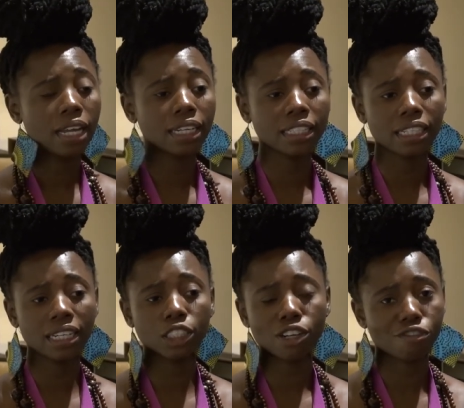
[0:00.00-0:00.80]
The
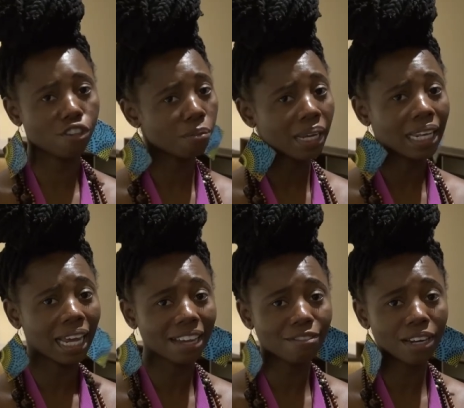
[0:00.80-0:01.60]
internet transformed my
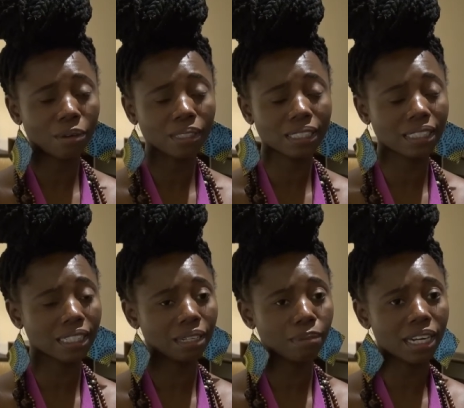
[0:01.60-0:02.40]
life. When I wanted to
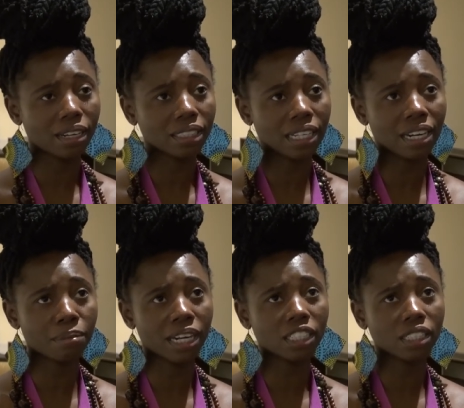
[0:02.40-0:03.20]
start my started
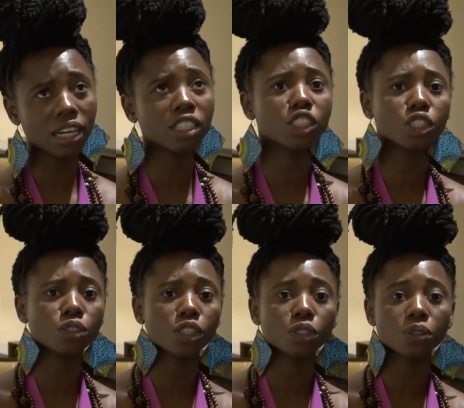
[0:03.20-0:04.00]
my N
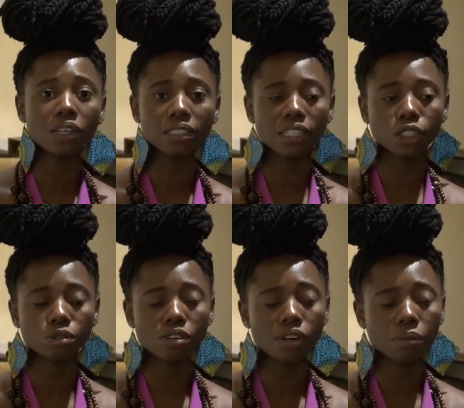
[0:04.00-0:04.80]
G O in two thousand
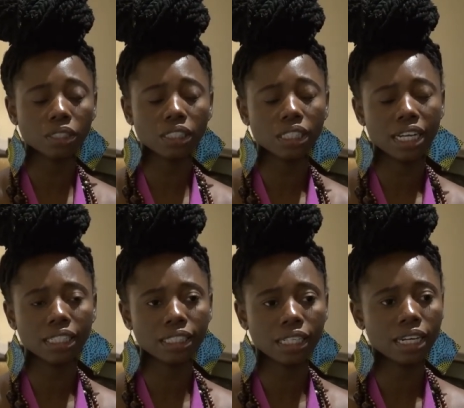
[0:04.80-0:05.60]
twelve, I was just
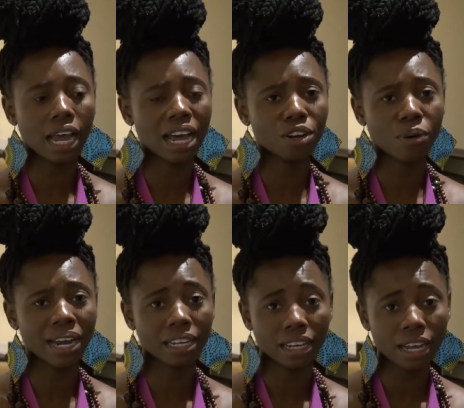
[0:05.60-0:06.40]
eighteen. I had no
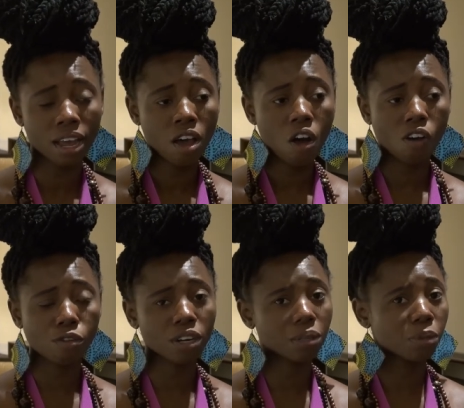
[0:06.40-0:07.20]
idea
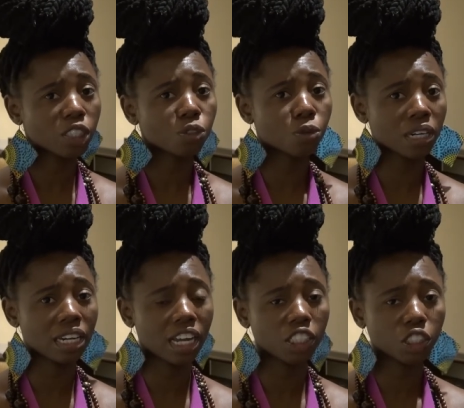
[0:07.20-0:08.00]
of what it means to run
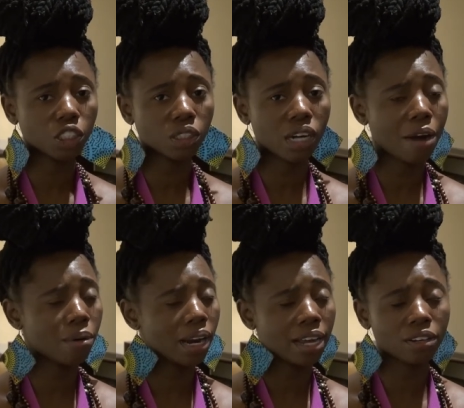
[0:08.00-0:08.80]
an N G O. I
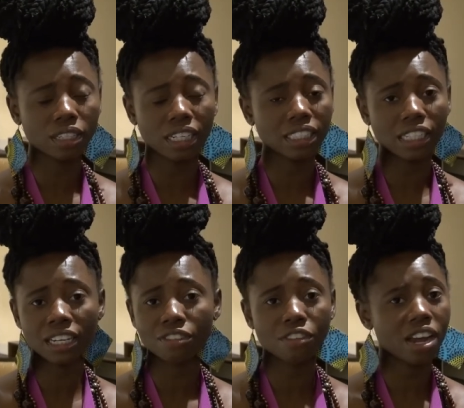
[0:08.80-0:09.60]
relied on the
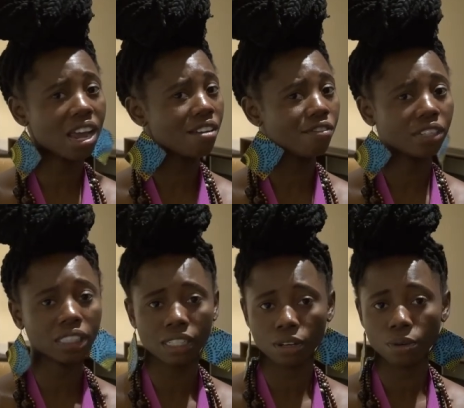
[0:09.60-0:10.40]
internet for every
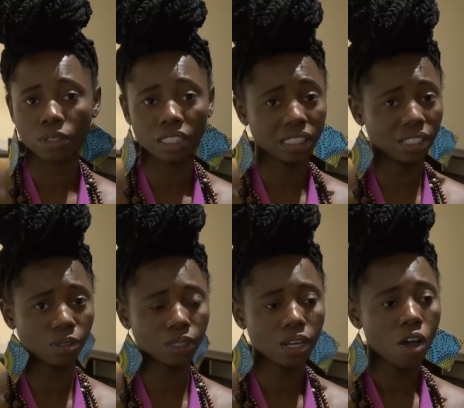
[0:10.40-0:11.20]
single
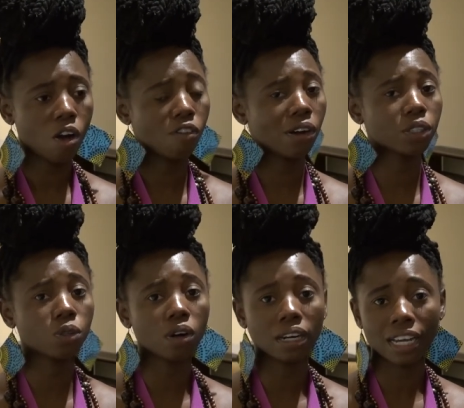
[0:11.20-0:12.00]
details of how
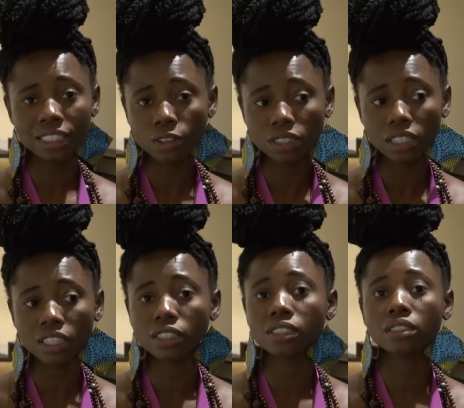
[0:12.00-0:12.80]
to organize
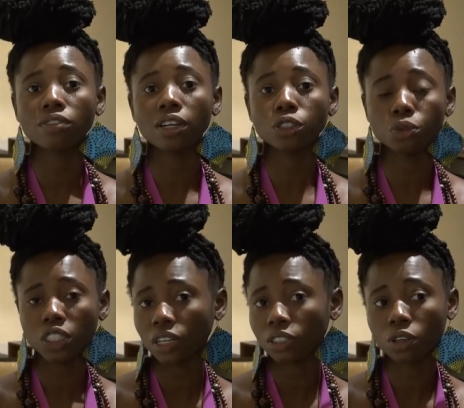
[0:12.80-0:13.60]
coordinators, of how to
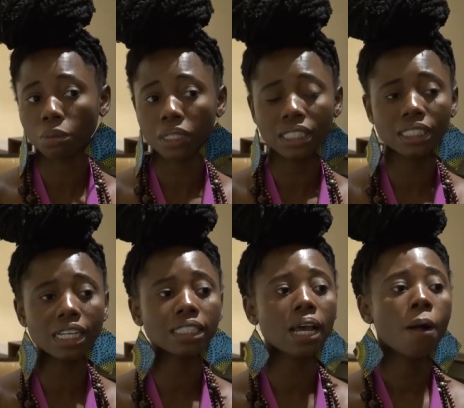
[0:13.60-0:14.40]
reach out to communities.